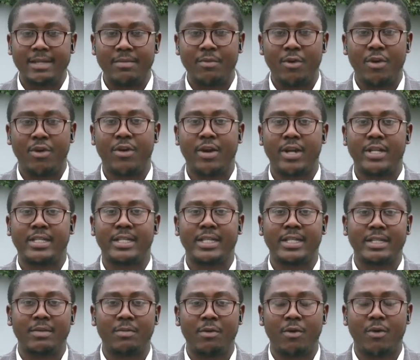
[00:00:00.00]

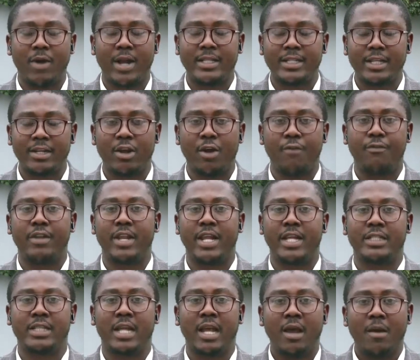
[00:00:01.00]
democracy, democratic
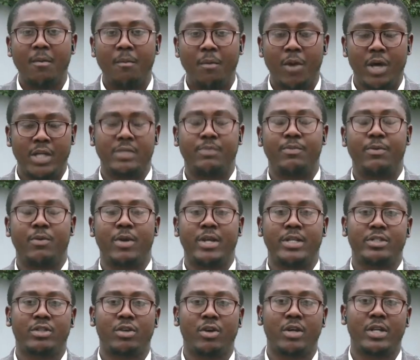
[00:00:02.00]
governance must be
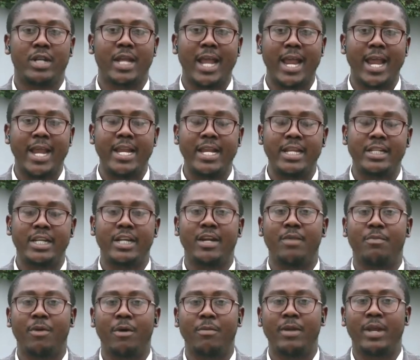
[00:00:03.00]
restored in
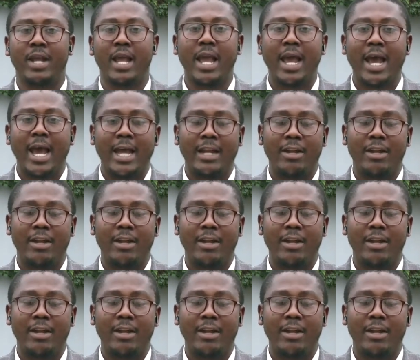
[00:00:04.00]
Niger Republic